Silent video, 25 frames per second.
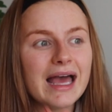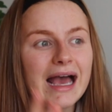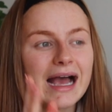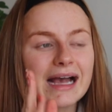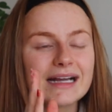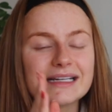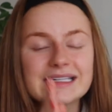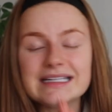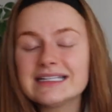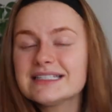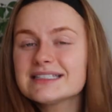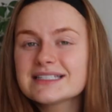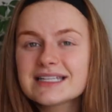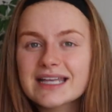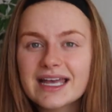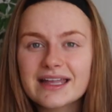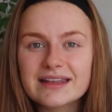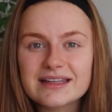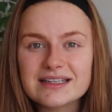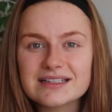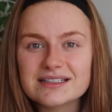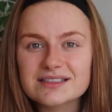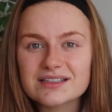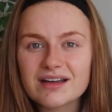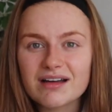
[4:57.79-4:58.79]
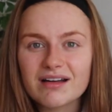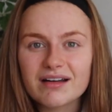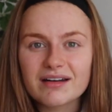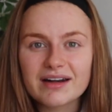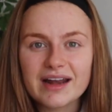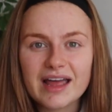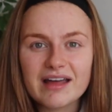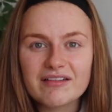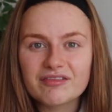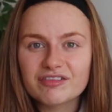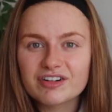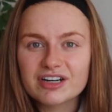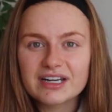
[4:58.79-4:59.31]
I need to get these
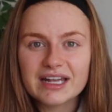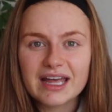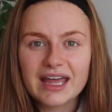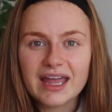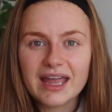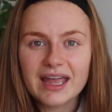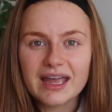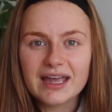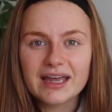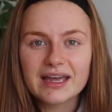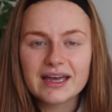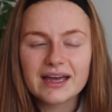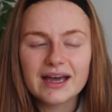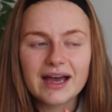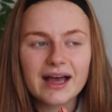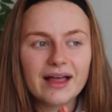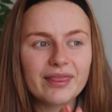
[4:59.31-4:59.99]
done every day,